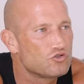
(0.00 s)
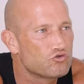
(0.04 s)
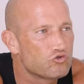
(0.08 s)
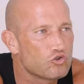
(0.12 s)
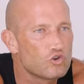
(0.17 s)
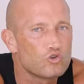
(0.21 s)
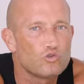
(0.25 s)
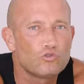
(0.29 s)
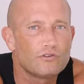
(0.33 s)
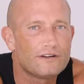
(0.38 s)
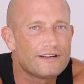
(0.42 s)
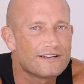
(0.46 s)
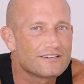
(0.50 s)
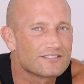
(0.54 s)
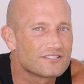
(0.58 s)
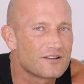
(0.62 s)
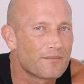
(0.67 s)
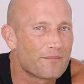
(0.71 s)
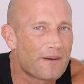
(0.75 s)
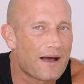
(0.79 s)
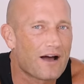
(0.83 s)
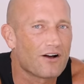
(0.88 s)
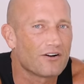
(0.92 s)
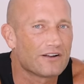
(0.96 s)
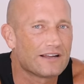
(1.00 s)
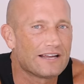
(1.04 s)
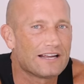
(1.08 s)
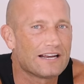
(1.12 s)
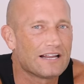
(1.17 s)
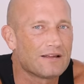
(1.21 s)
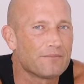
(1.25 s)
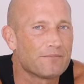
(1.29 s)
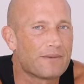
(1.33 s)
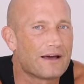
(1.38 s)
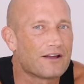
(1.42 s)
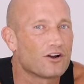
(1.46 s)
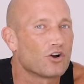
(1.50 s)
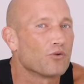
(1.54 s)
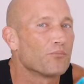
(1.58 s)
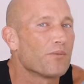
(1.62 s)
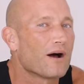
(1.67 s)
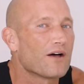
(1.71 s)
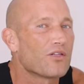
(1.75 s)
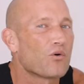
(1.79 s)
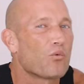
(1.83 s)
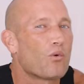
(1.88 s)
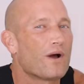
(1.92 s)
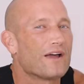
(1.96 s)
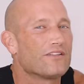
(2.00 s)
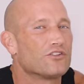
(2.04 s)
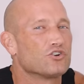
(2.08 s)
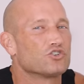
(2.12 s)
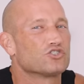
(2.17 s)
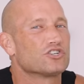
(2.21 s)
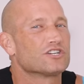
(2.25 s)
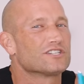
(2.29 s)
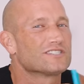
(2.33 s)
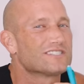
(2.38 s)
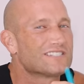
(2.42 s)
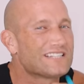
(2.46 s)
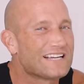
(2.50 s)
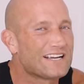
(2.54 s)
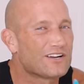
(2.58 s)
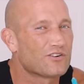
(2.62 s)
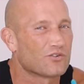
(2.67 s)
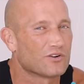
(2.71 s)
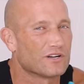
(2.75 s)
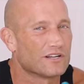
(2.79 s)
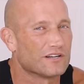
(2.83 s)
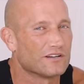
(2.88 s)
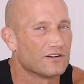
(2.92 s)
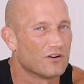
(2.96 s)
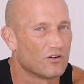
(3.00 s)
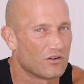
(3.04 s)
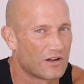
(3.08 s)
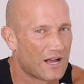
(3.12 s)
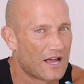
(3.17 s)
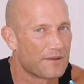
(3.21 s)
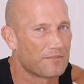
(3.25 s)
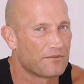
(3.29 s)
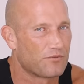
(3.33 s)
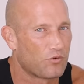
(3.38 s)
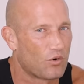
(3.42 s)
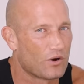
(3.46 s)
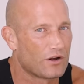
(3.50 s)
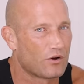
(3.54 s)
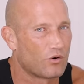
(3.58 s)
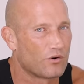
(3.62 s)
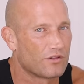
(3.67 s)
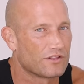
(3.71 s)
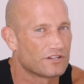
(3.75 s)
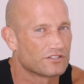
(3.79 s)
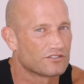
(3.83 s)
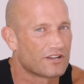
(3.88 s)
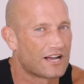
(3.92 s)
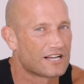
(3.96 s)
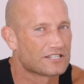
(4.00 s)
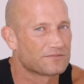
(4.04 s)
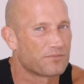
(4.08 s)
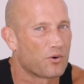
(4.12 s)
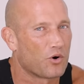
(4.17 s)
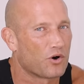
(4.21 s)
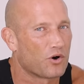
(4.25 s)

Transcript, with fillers: truly is about getting better. By the way, there's a secret, okay, before I go into this last